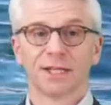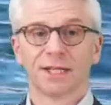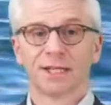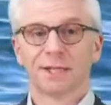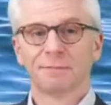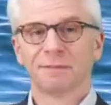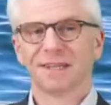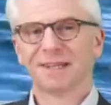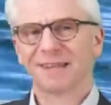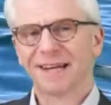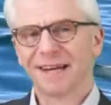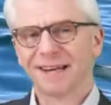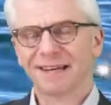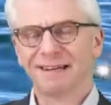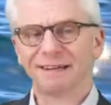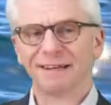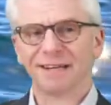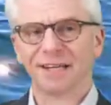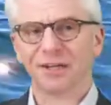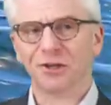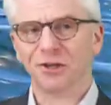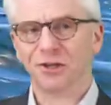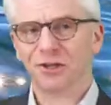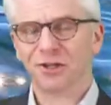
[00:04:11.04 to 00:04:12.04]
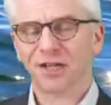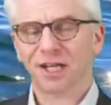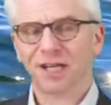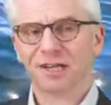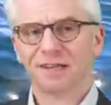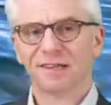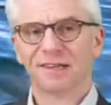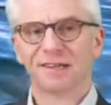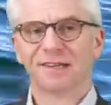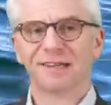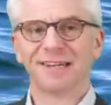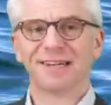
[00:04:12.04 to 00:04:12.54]
But secondly,
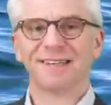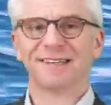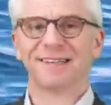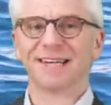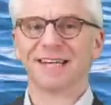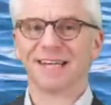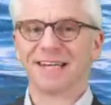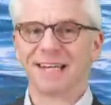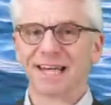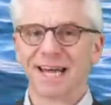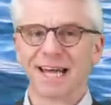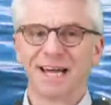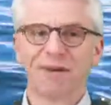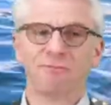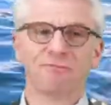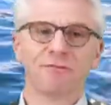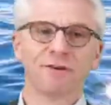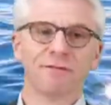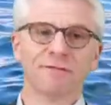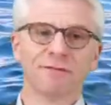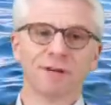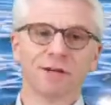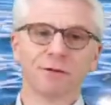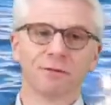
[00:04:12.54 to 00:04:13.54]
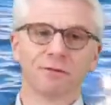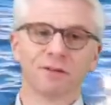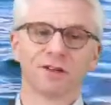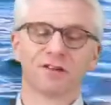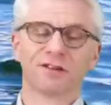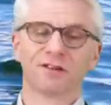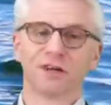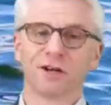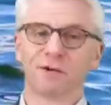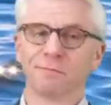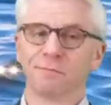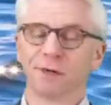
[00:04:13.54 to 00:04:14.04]
Jesus is again revealed as
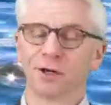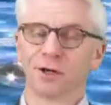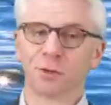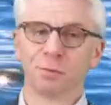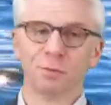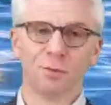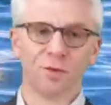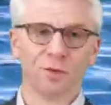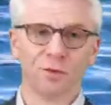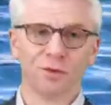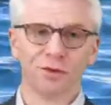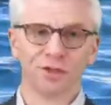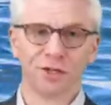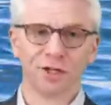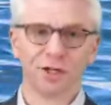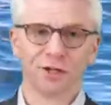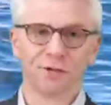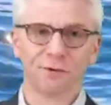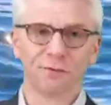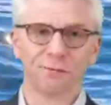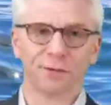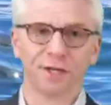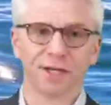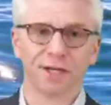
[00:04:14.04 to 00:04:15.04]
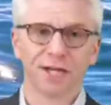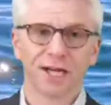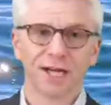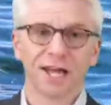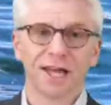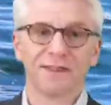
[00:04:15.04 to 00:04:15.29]
so much more than human.